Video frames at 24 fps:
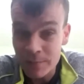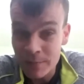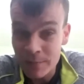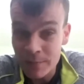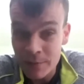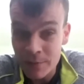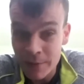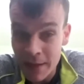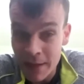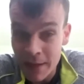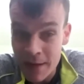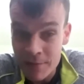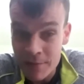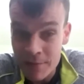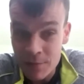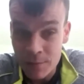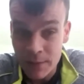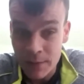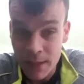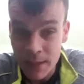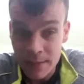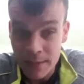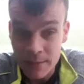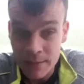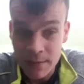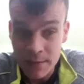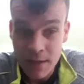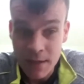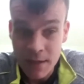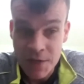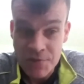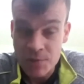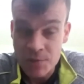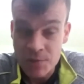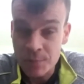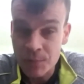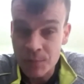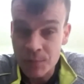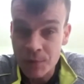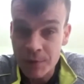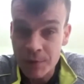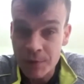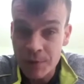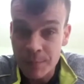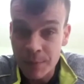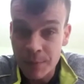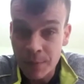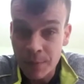Like, everyone had to learn
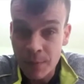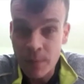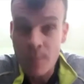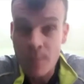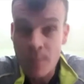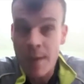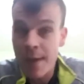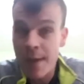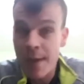sometime, you know the way.